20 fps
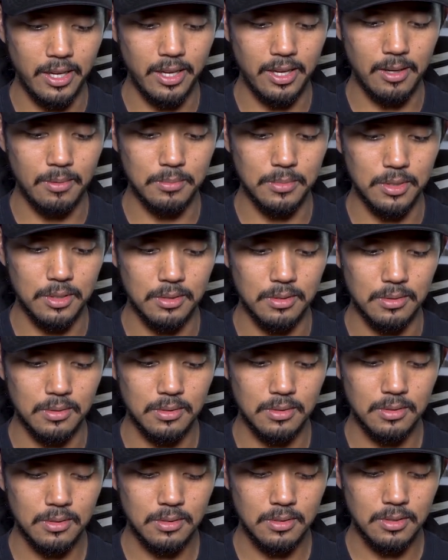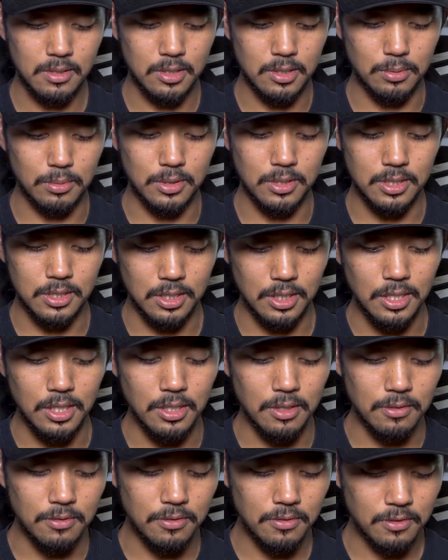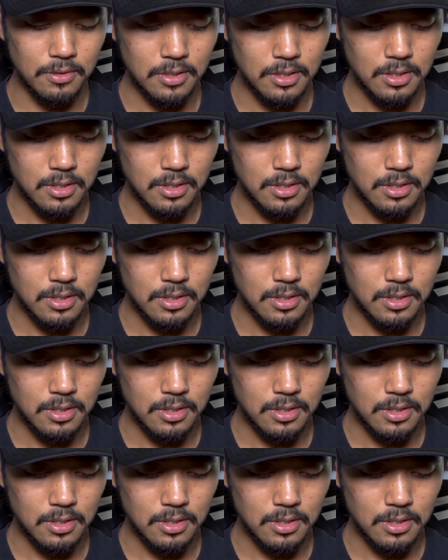am to receive